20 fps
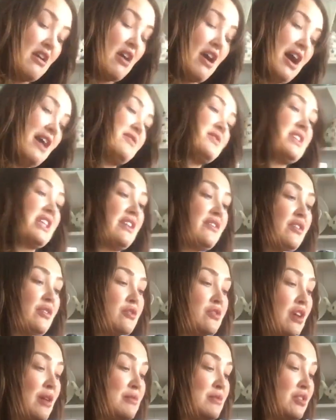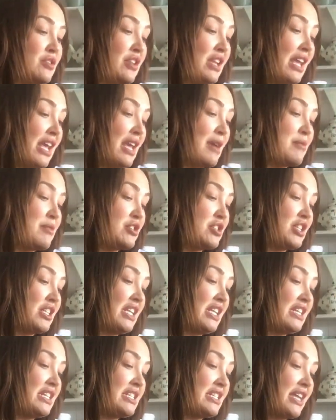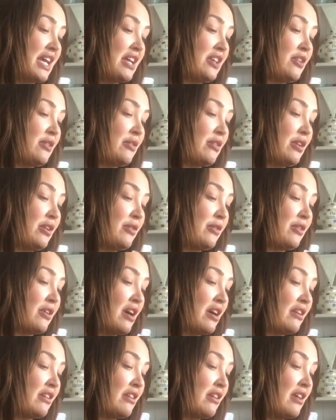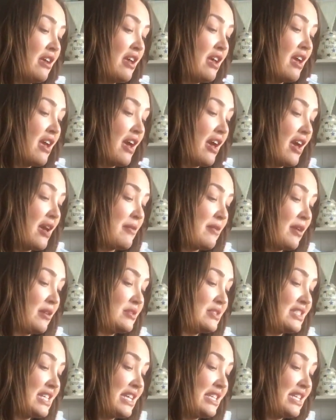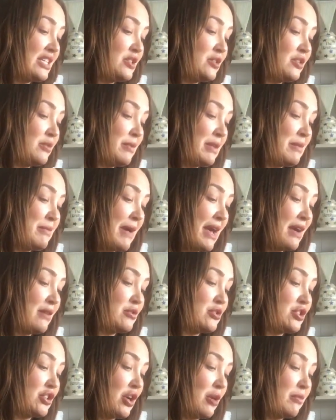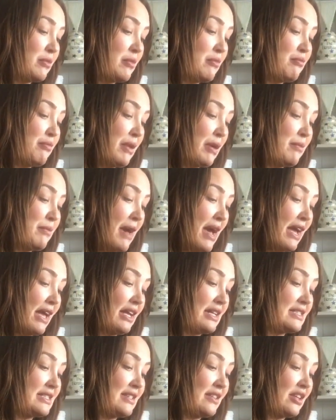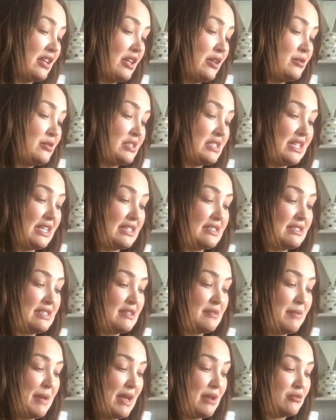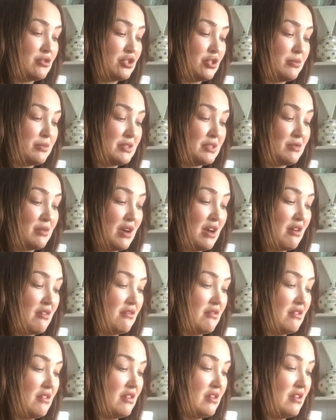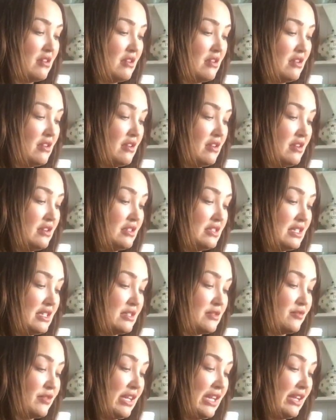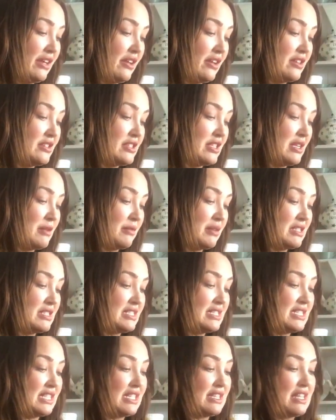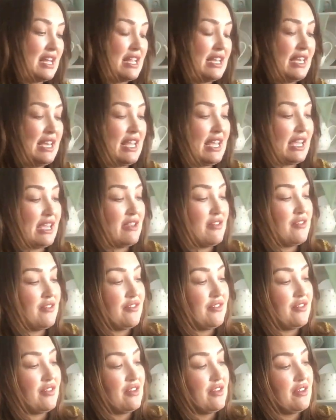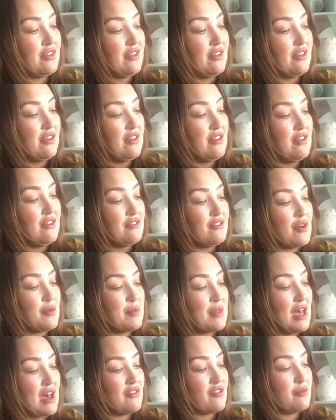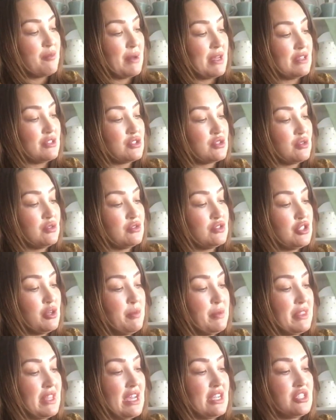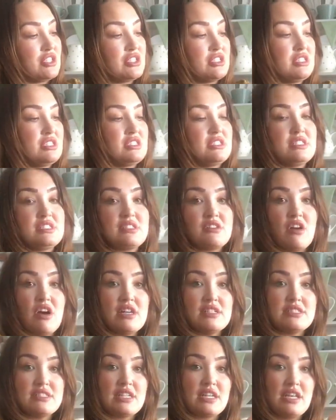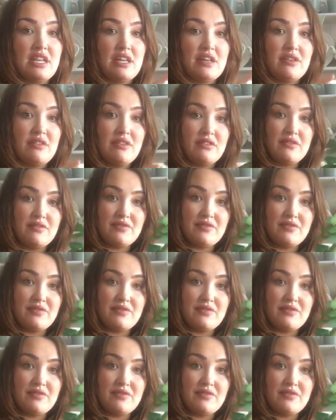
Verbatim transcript: I have said it a few times on here, but she needed to get a new glue gun. And I was saying they do them in the pound shop in big packets of the glue sticks in the pound shop as well. So that's really good. And I'm going to stick that leaf from the other bunch on top of that just to disguise the glow.